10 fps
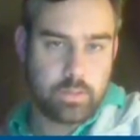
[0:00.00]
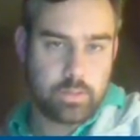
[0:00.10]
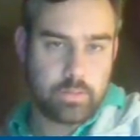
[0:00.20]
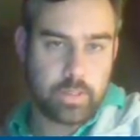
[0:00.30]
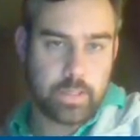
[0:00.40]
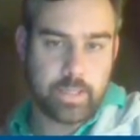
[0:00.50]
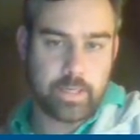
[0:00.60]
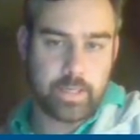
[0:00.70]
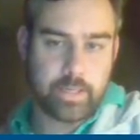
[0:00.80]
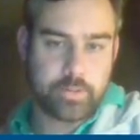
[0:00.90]
Well, I can
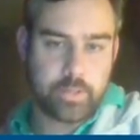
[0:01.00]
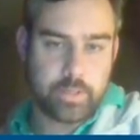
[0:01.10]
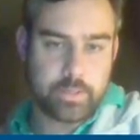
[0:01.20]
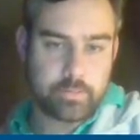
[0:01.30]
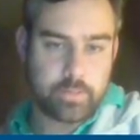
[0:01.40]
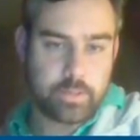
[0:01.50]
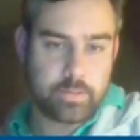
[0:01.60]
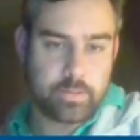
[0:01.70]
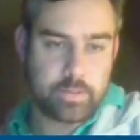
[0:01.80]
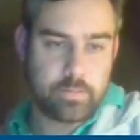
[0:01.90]
electrolyze as well, so
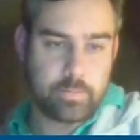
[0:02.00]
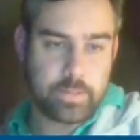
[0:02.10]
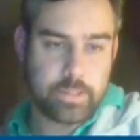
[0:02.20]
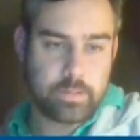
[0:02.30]
it's not too bad.